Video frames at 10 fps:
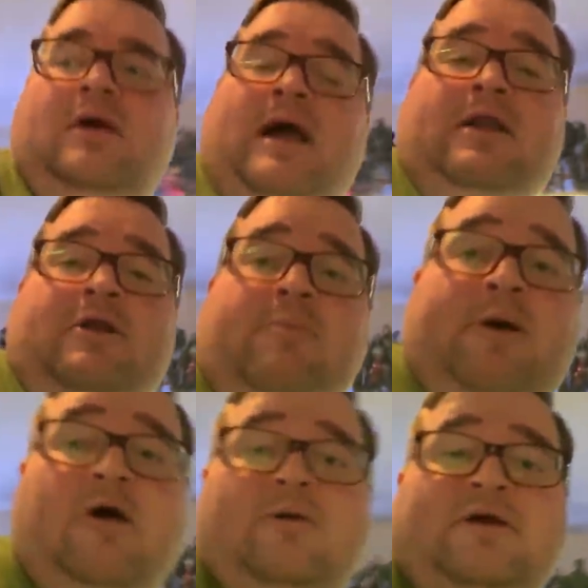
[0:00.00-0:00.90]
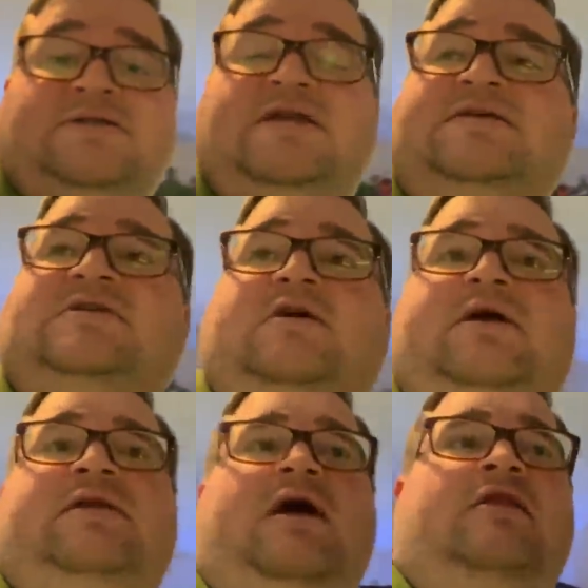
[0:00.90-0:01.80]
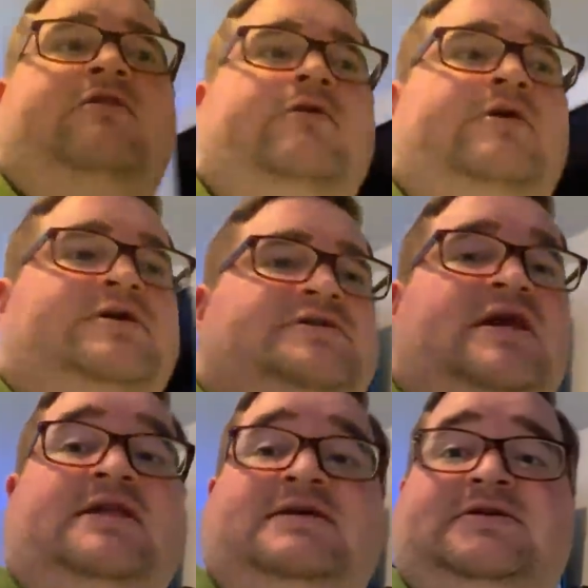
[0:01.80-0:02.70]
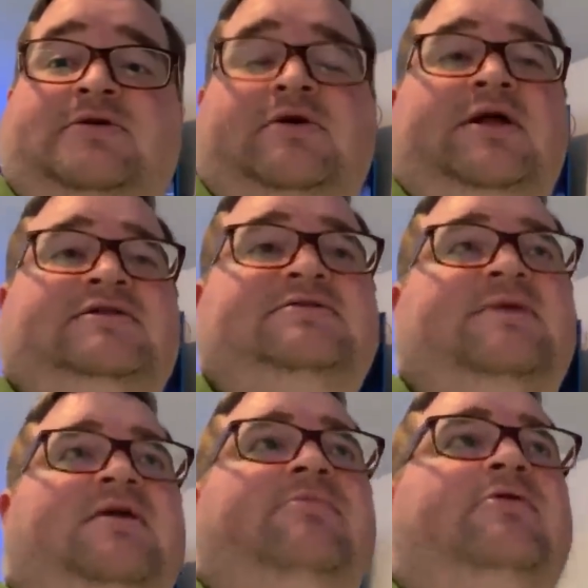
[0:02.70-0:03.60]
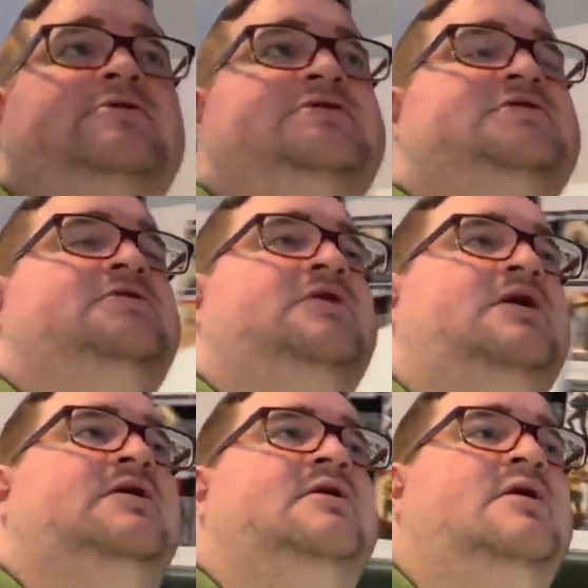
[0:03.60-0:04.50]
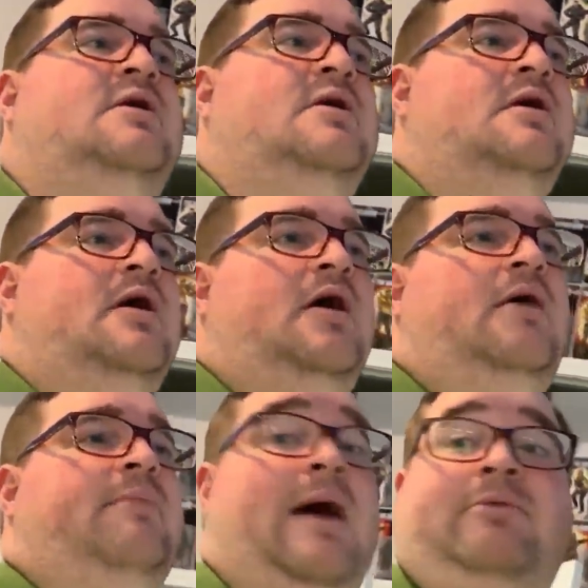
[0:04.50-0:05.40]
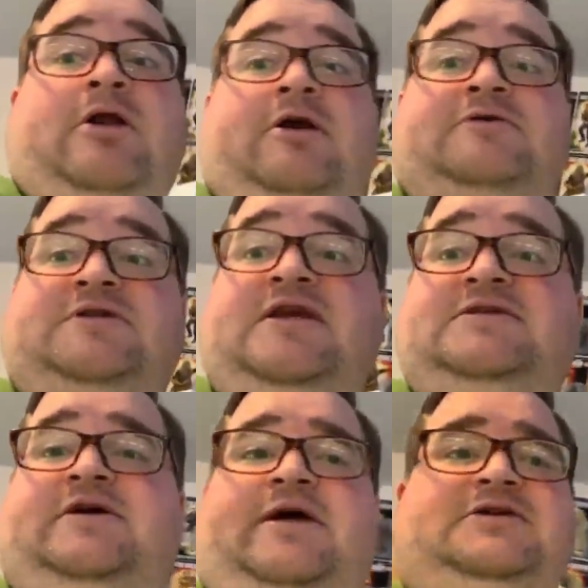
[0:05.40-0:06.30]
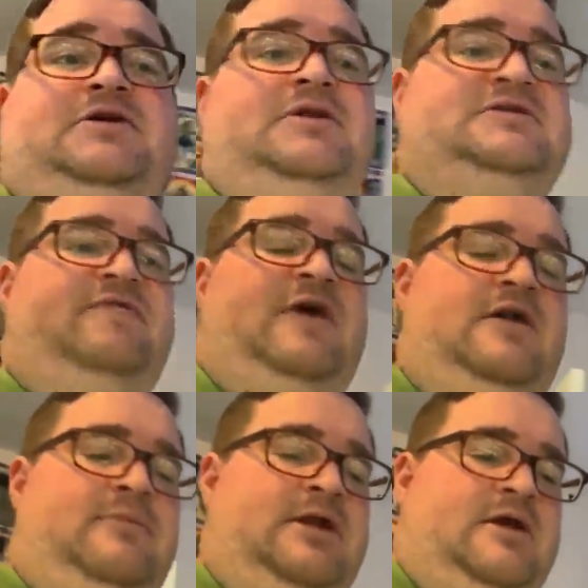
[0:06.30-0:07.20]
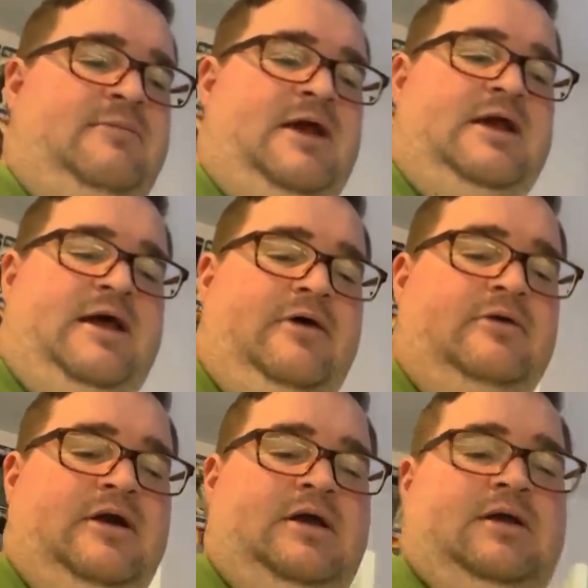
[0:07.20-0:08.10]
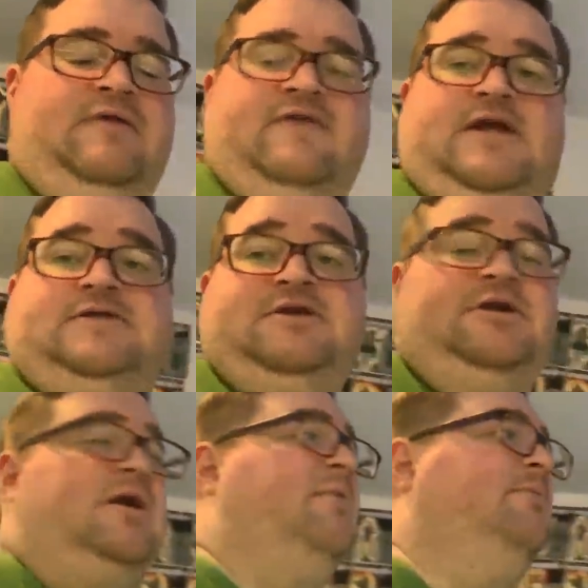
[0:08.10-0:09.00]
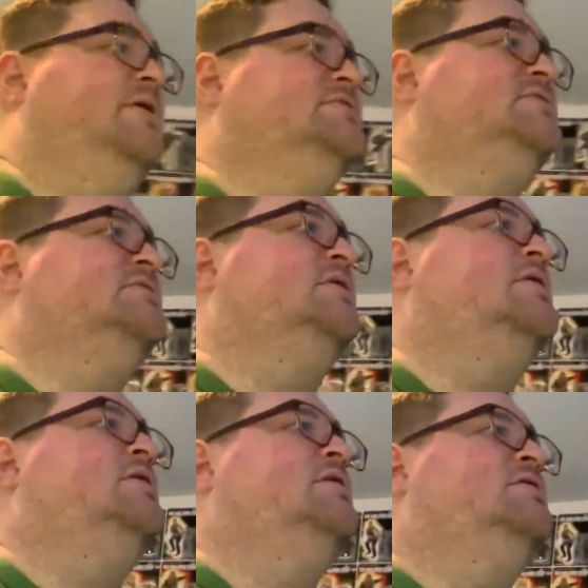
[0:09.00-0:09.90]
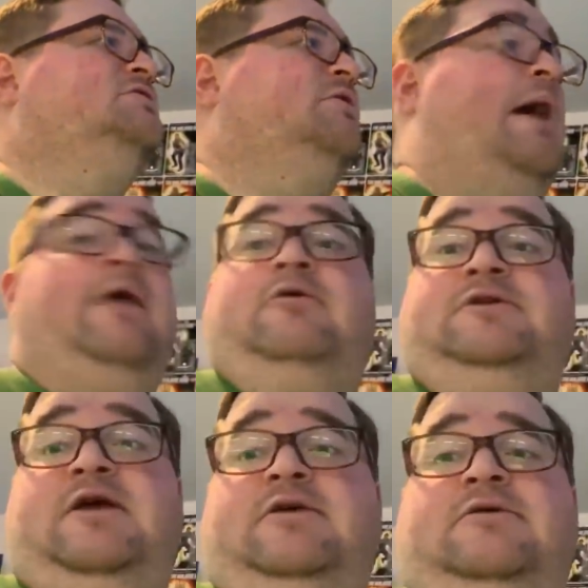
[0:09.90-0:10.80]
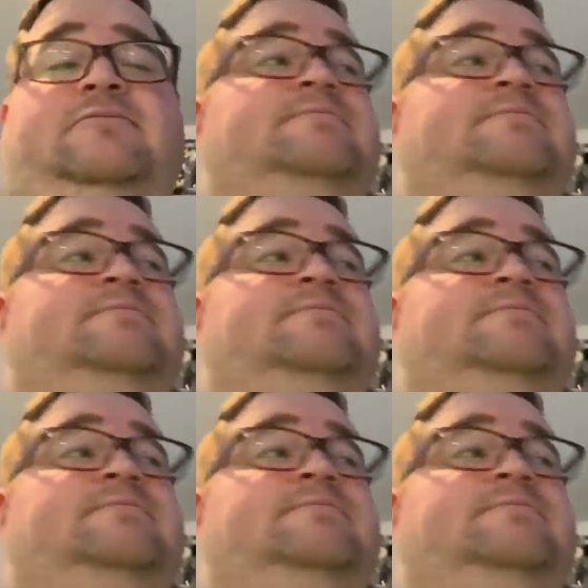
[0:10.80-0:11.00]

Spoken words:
I don't know, Paul, because he doesn't collect Hot Toys. He doesn't collect as many imports as you think. I'm going to go see his collection. He's invited me to come hang out in Vegas here in a couple months. So I will tell you.